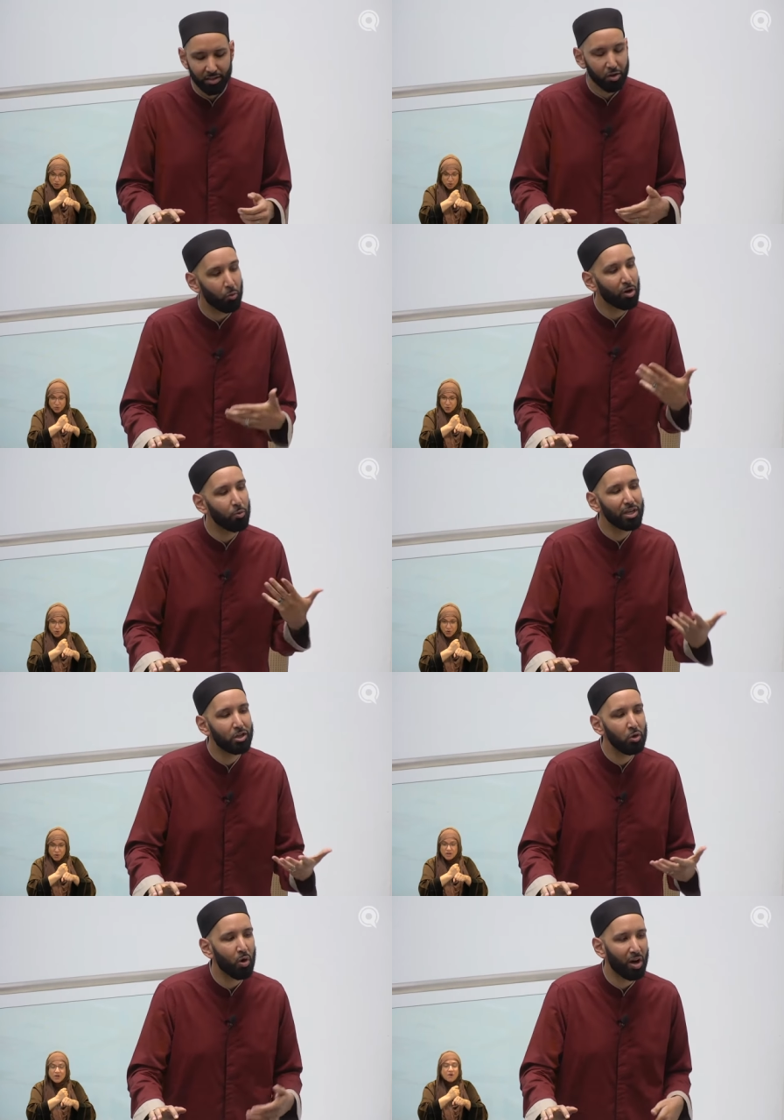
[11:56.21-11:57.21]
So what do we
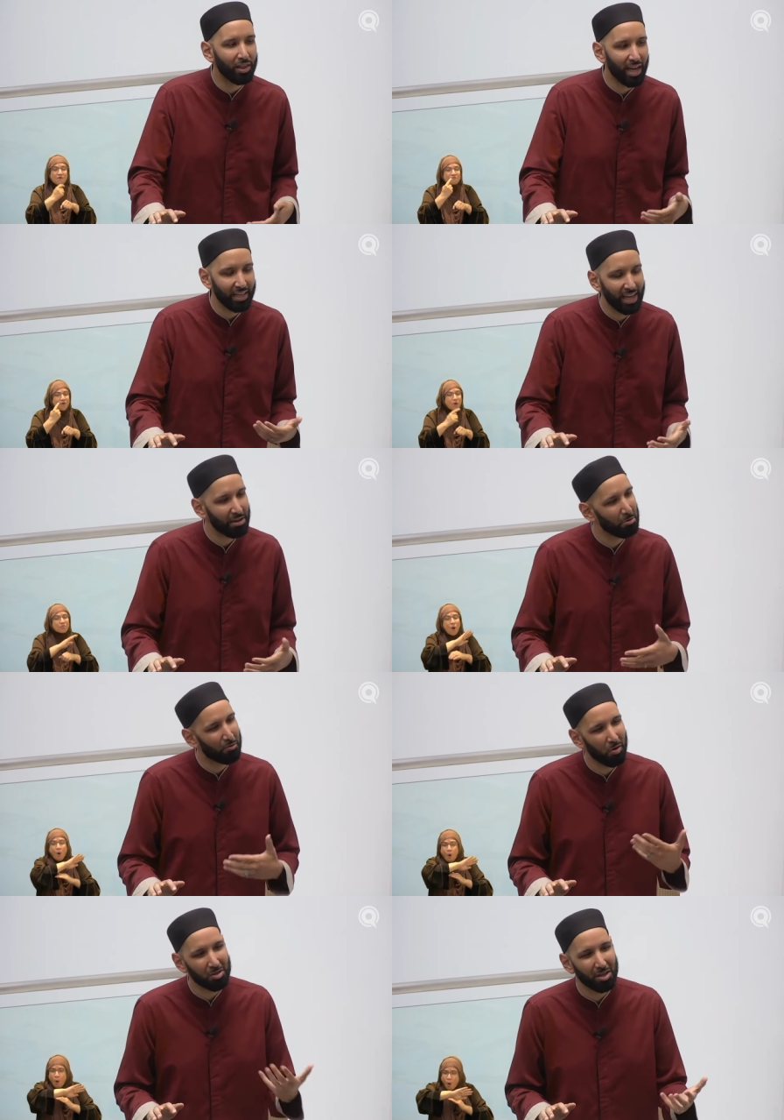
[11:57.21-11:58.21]
do on that day? Well,
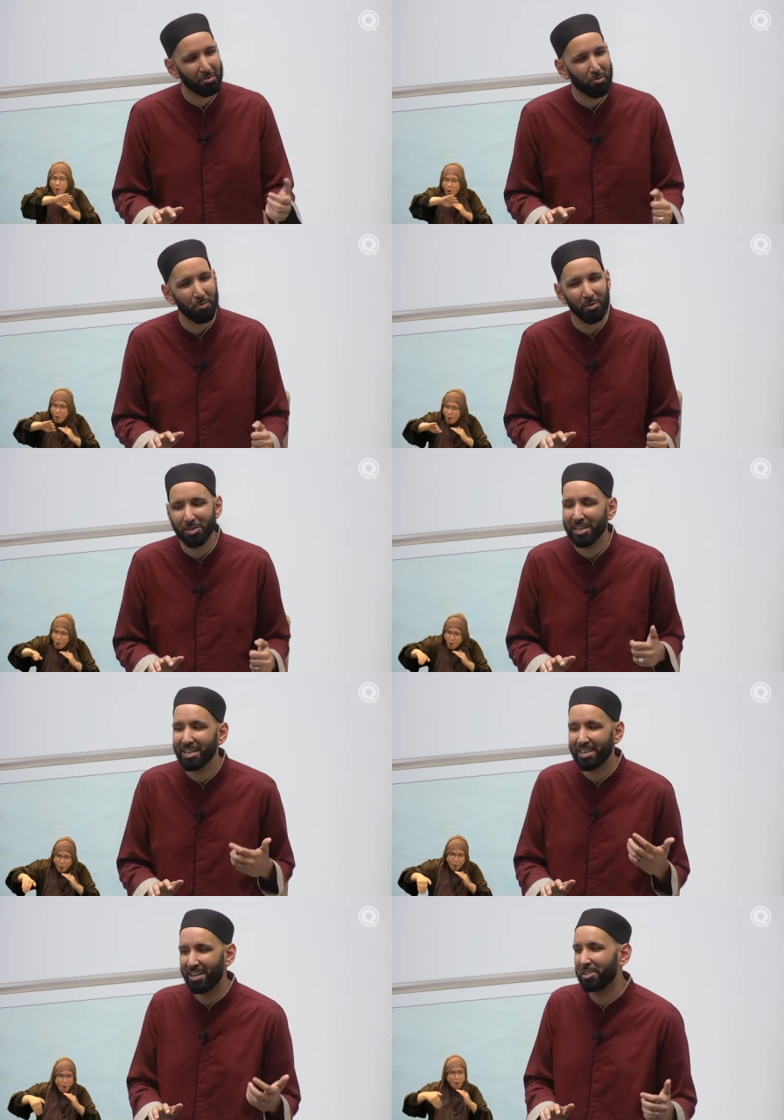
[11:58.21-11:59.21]
first and foremost, the
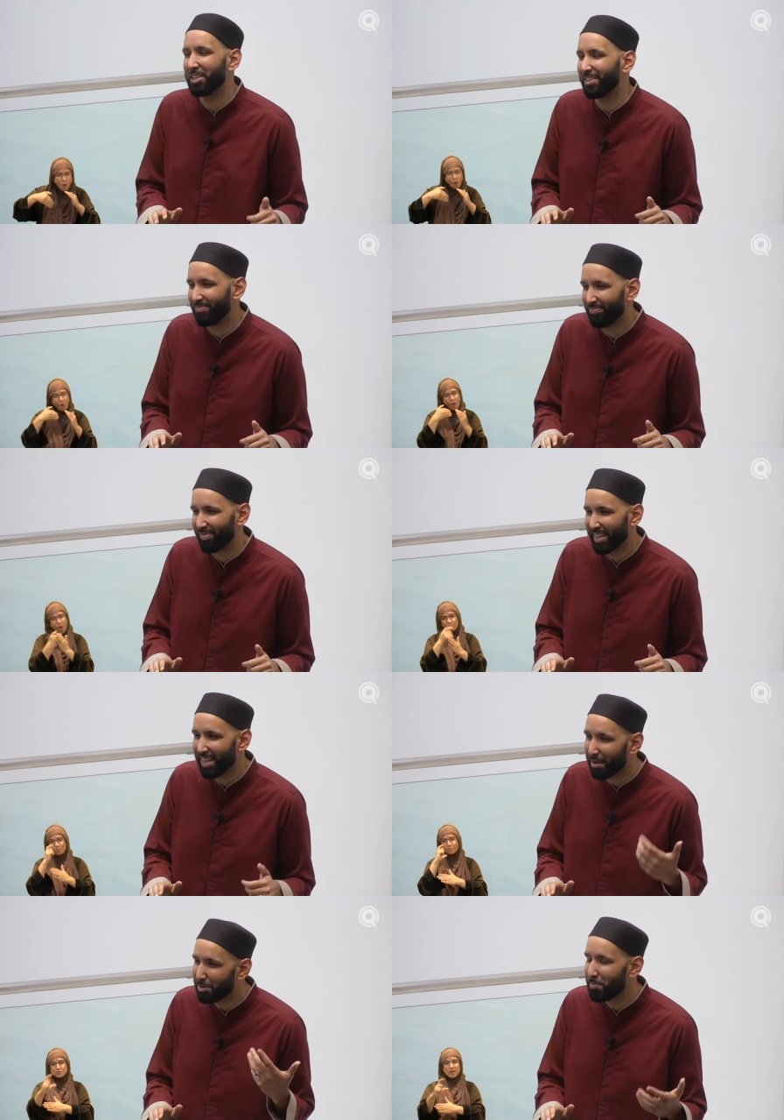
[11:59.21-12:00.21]
intention.
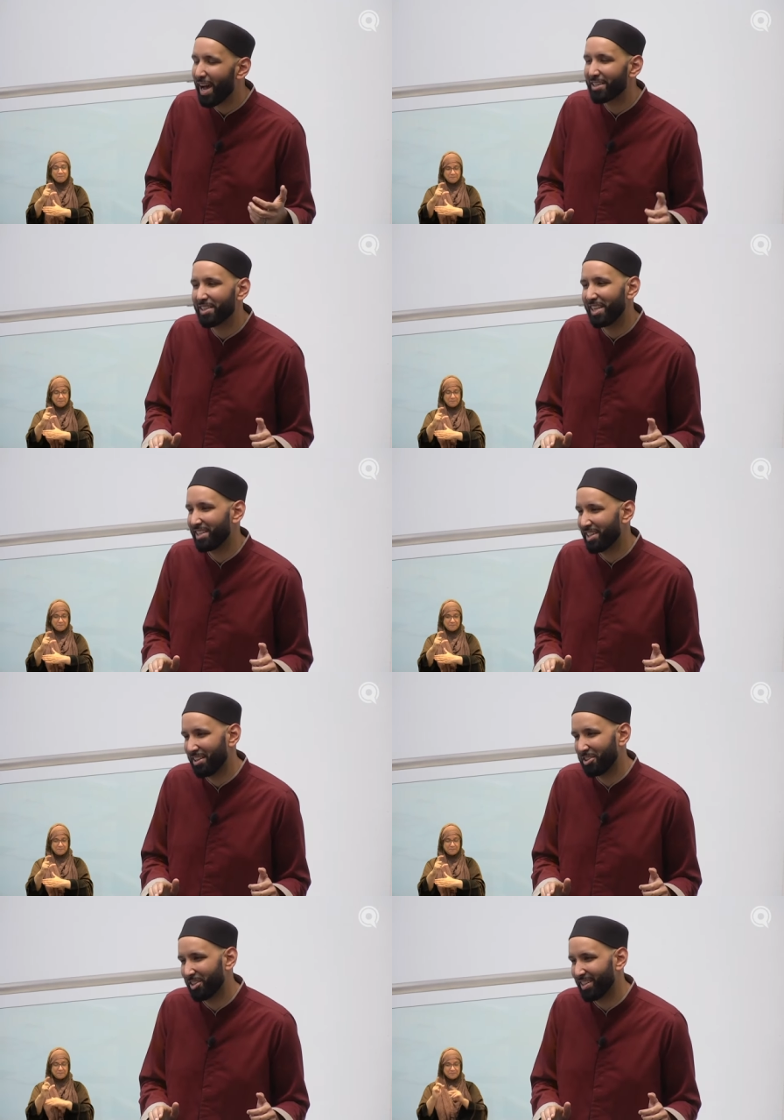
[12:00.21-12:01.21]
Comes back to the
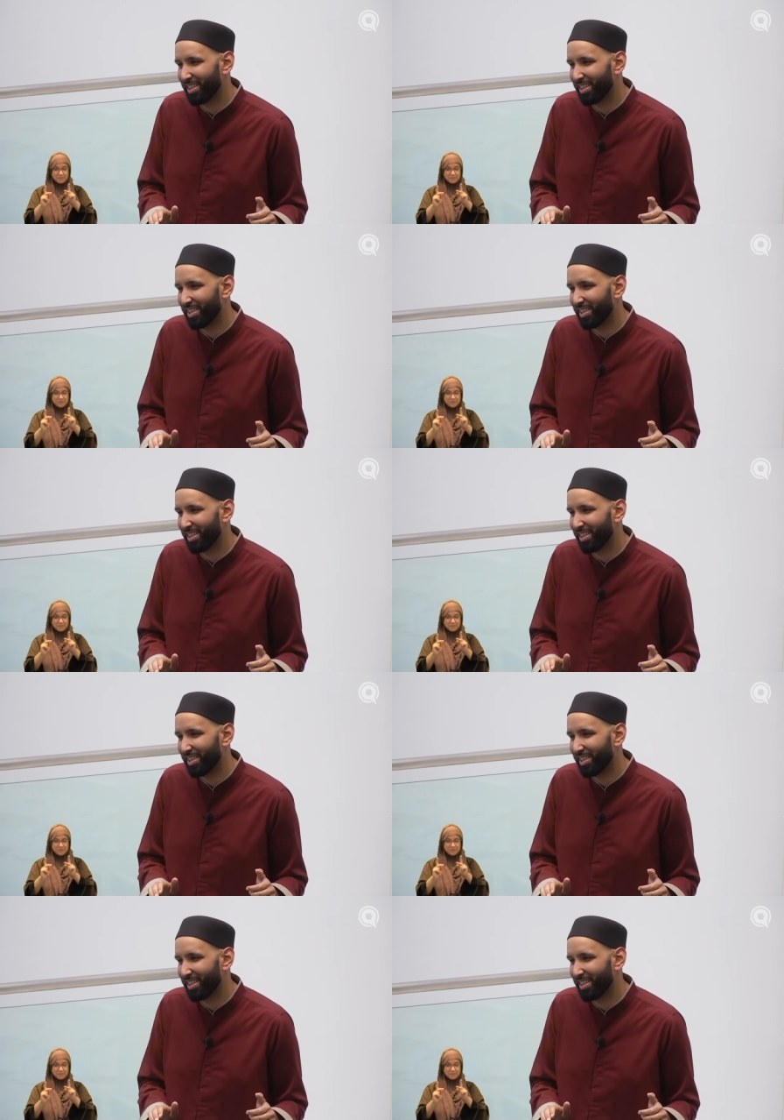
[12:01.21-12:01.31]
intention.